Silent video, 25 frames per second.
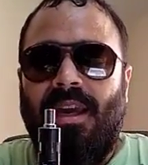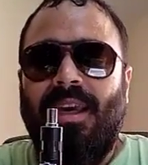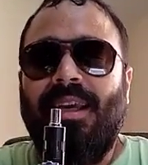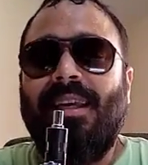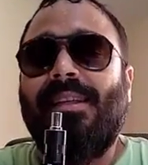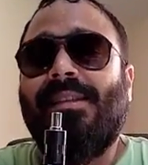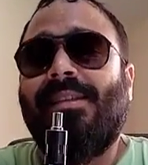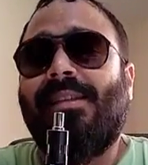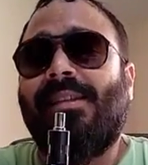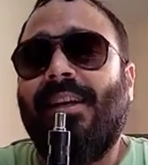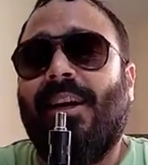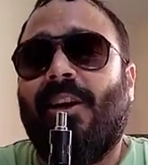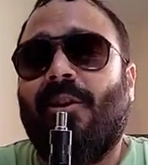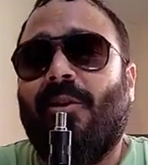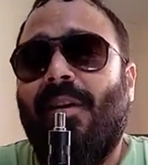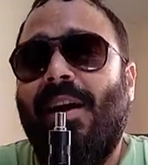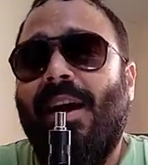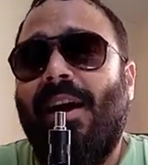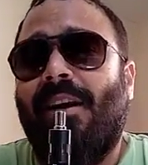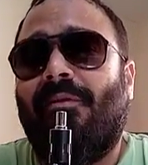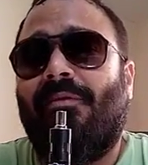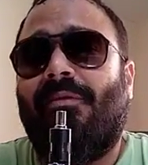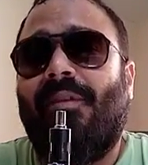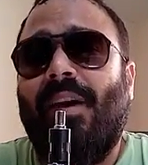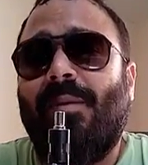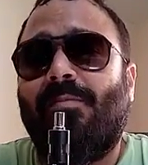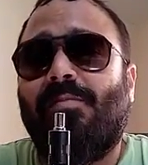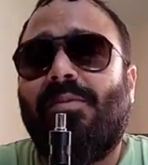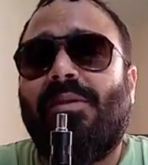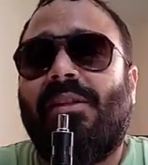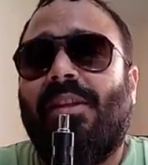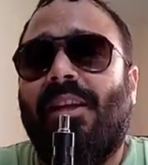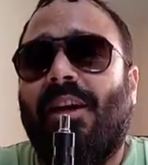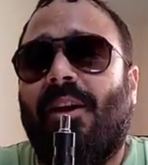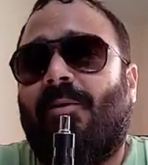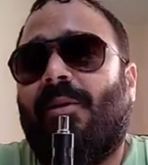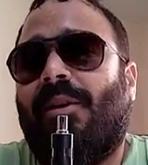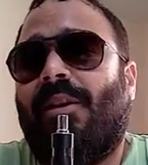e-cigarette, vape
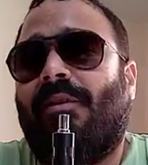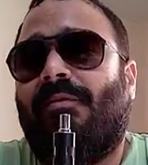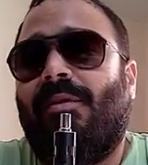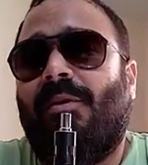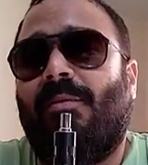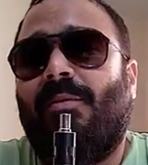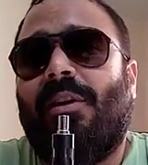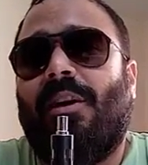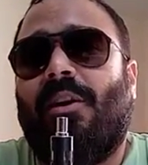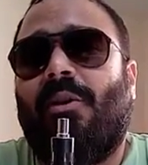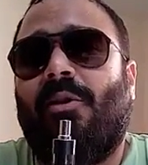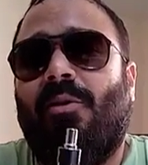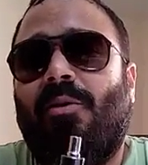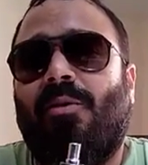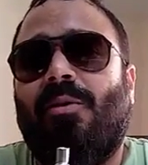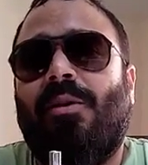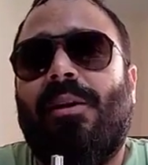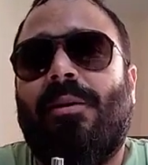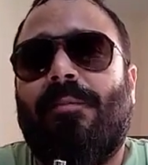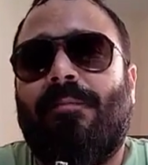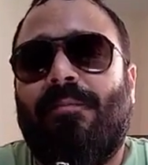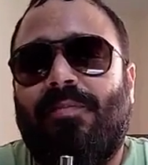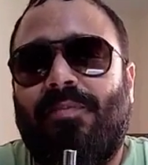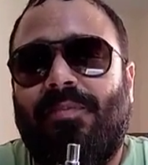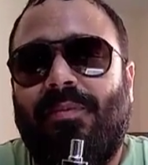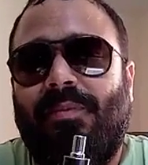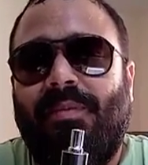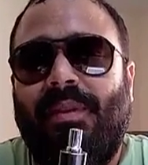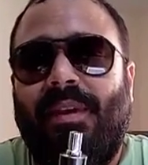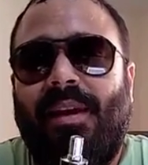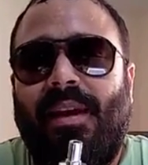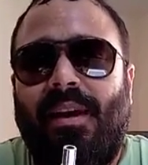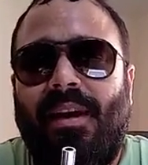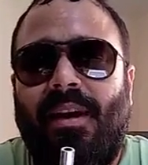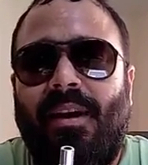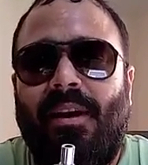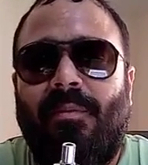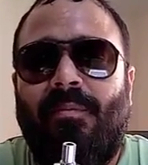stick, whatever you want to call it.
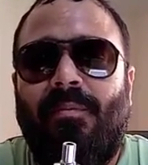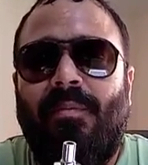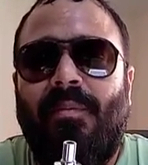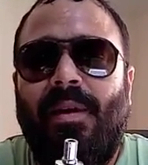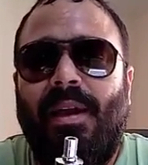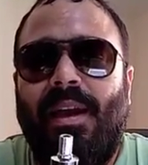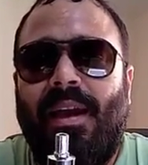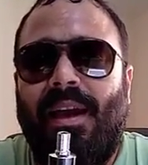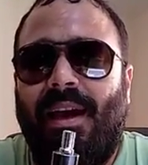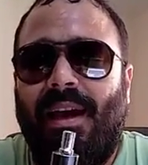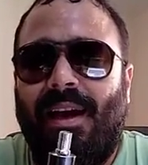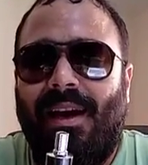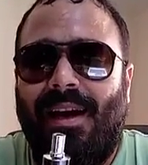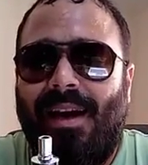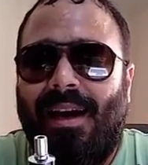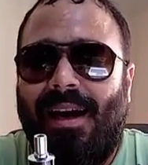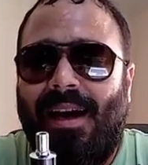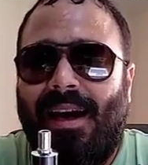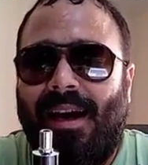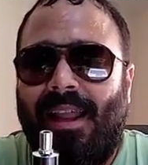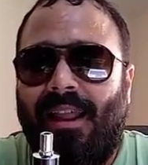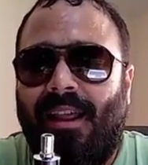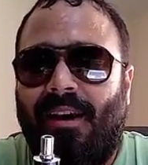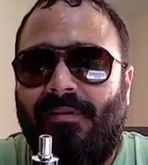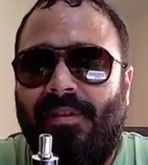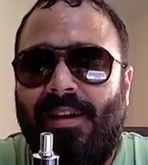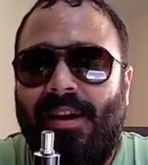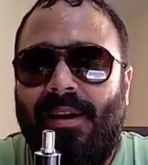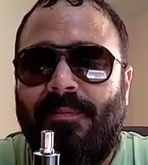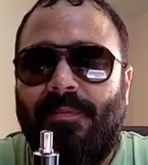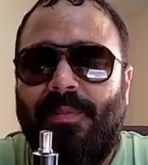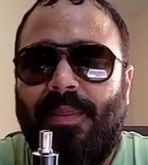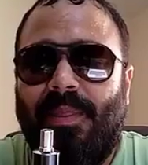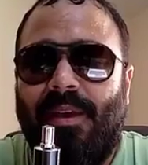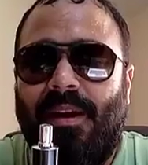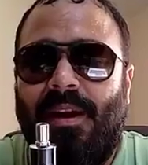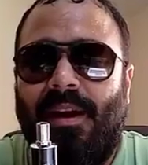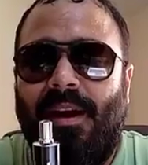I love
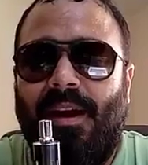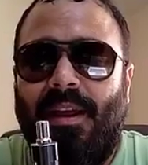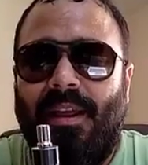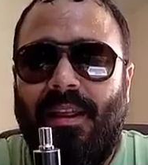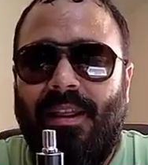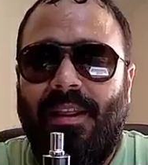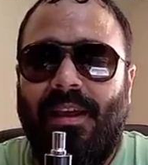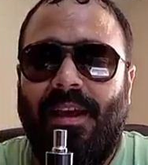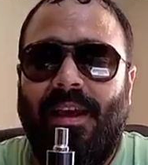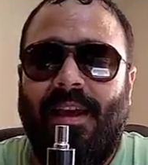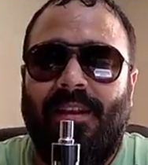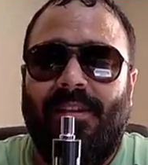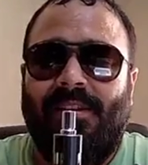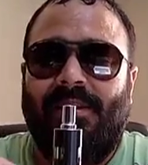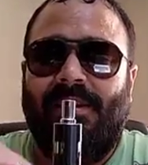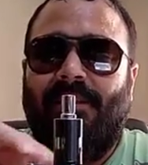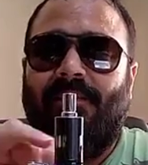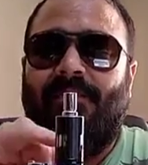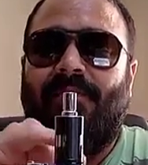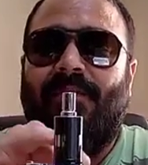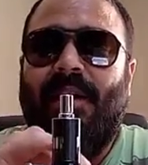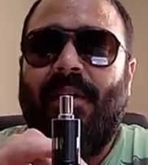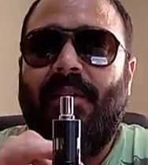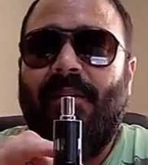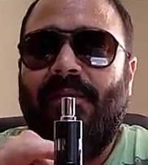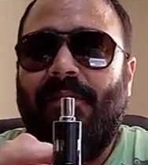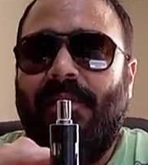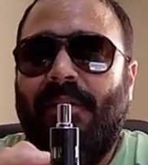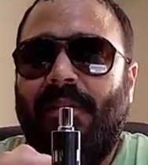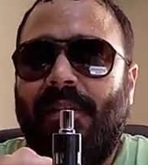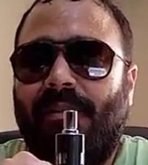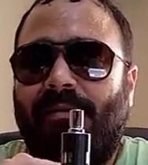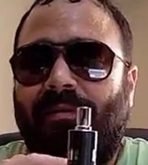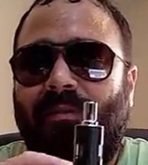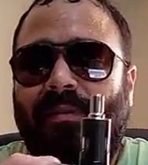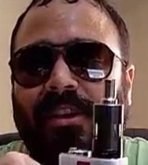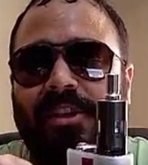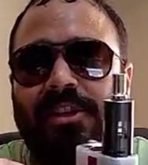it. It's very,
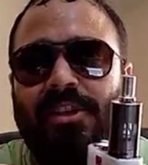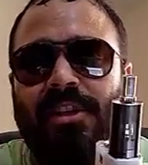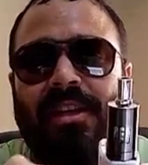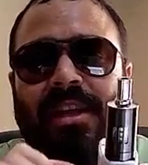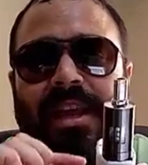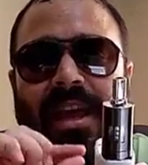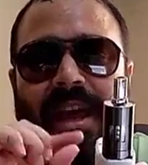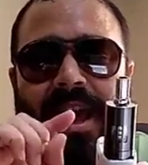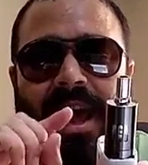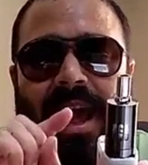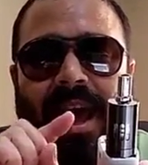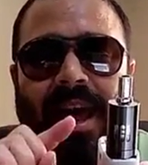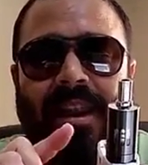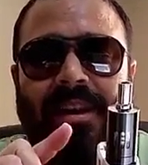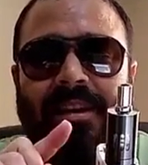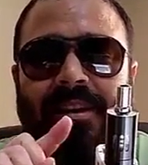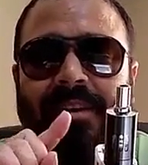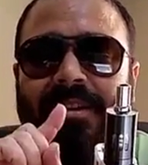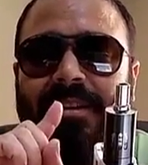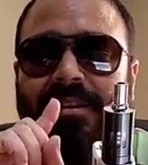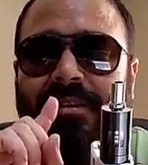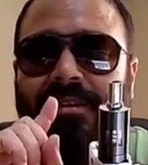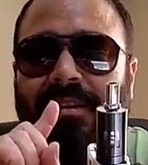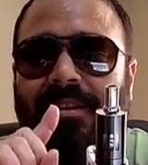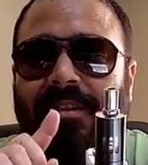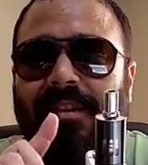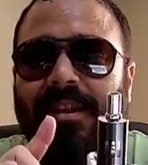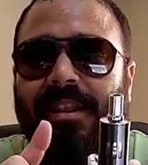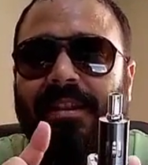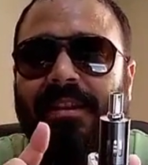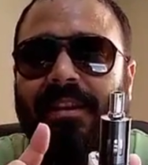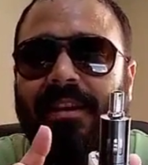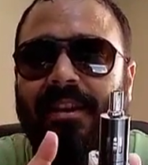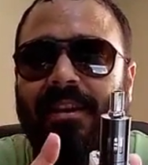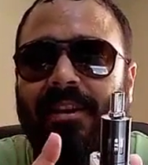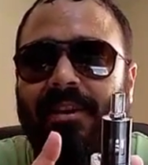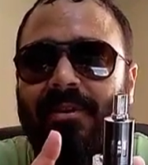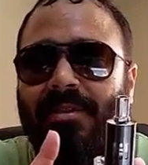very efficient, and the thing
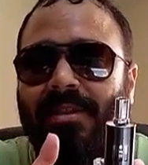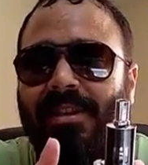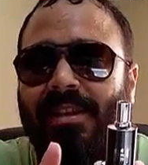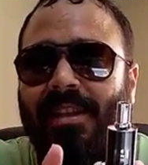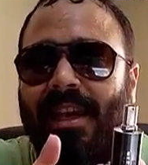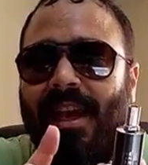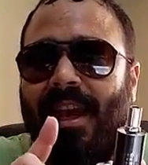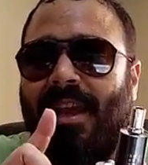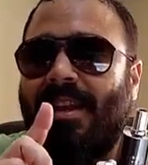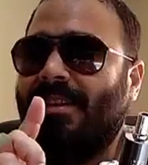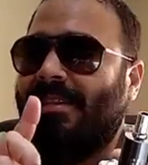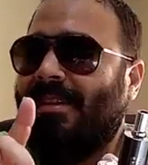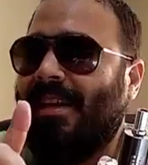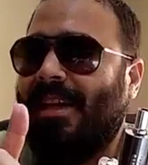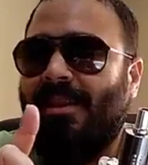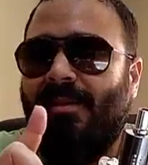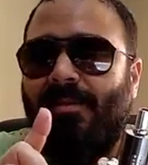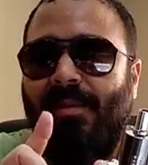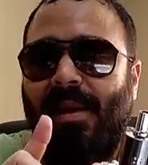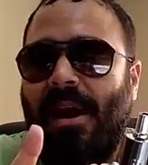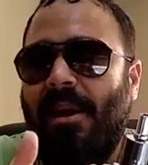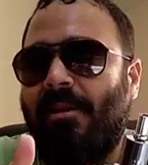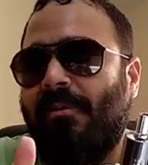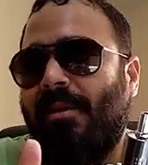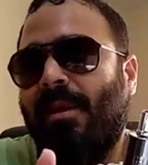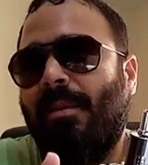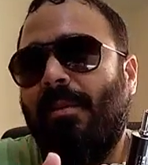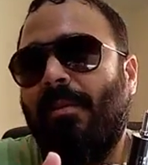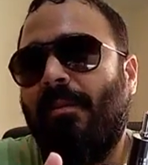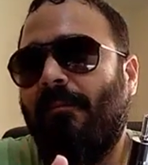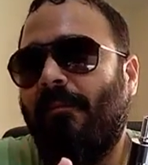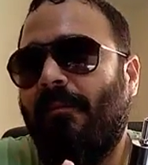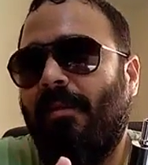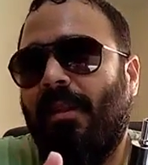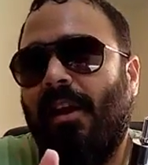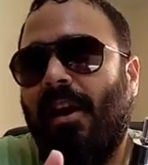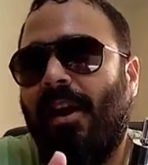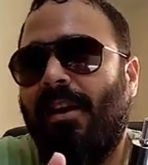that I noticed again is that the battery
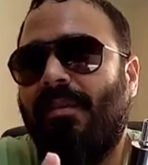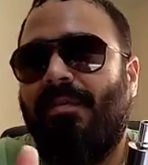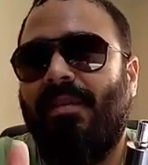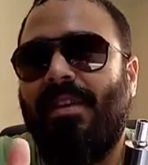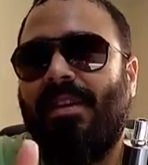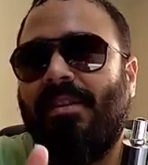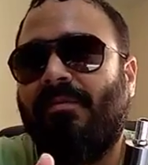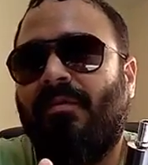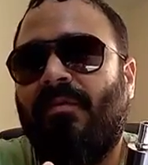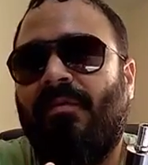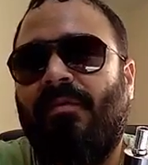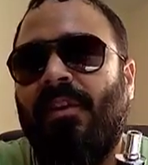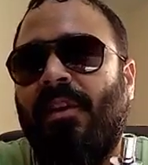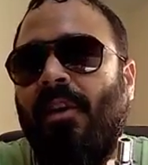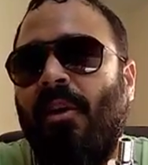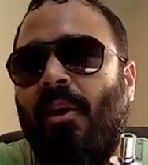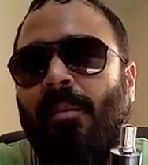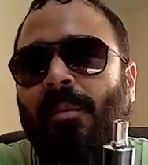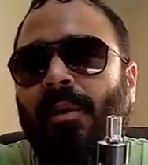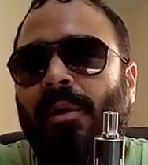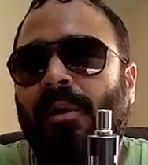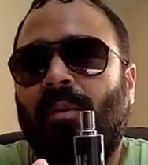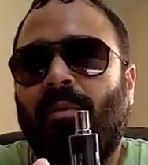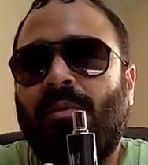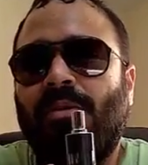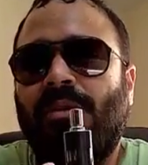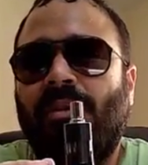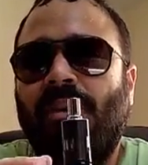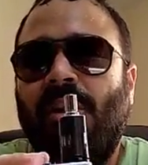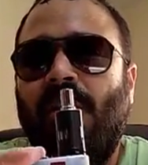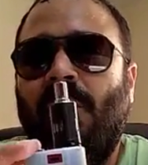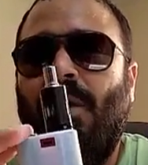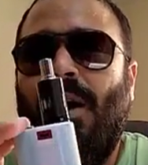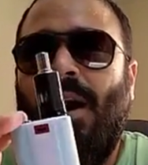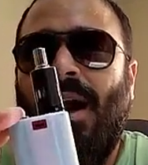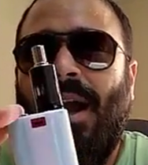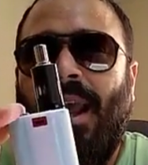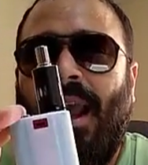life is phenomenal.
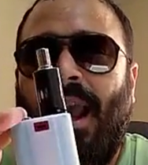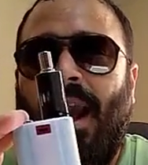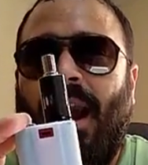So I